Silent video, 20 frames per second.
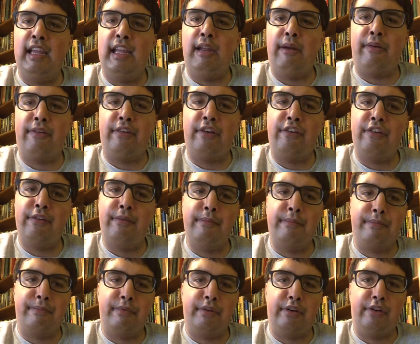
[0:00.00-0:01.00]
It was
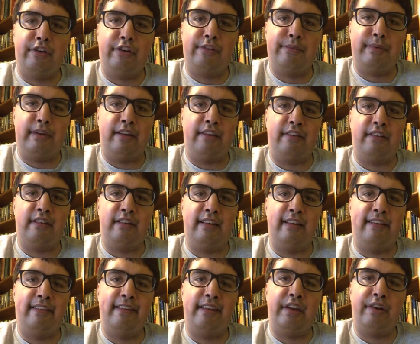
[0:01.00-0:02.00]
also produced by
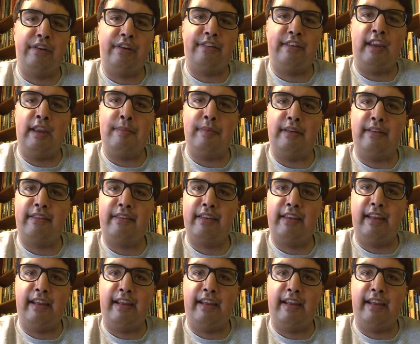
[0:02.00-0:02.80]
Scholastic Entertainment